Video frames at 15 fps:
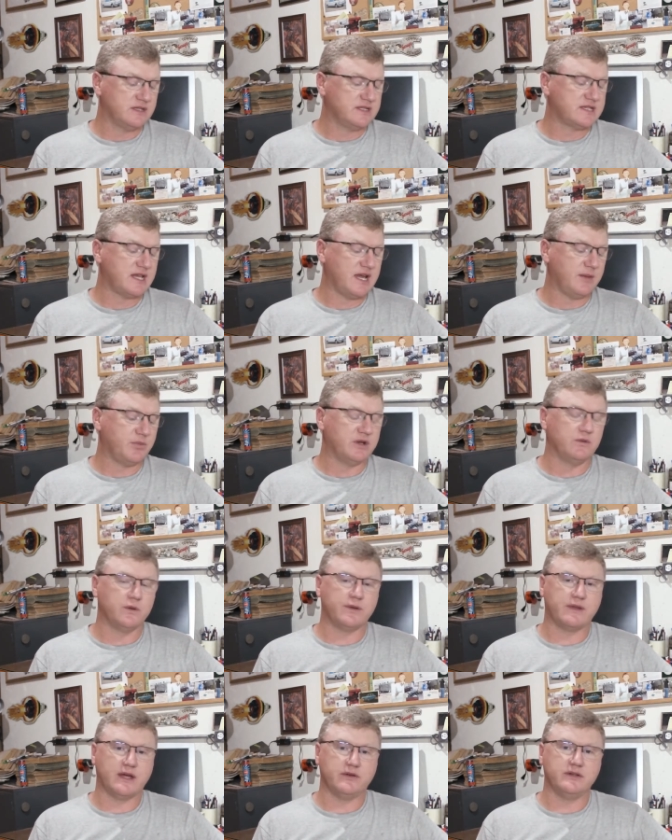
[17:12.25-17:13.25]
this happen
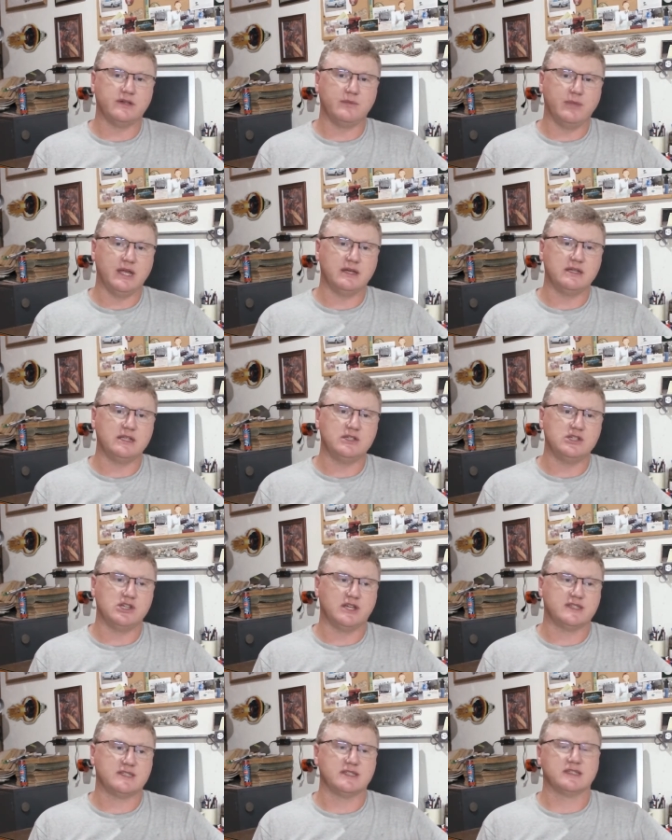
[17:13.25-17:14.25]
without demanding
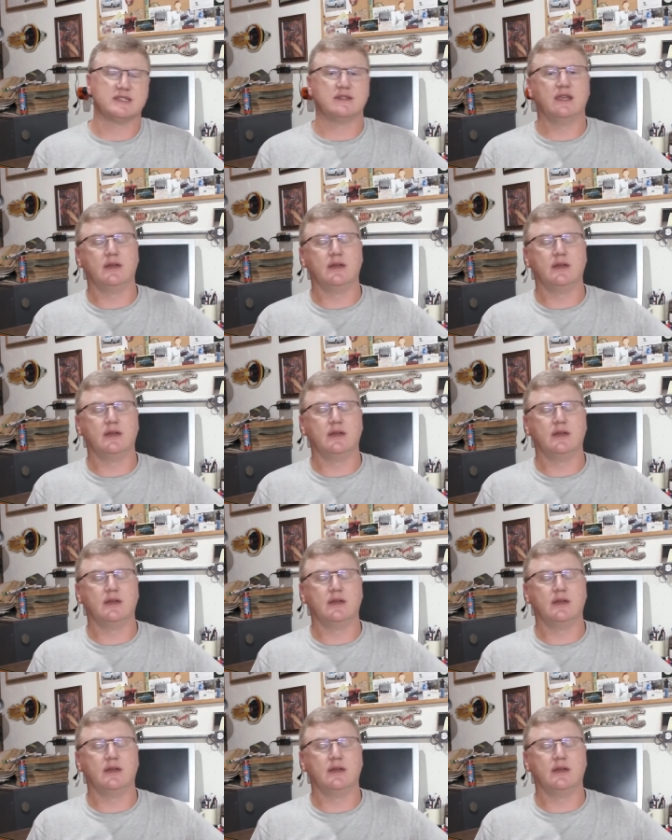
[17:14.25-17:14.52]
justice?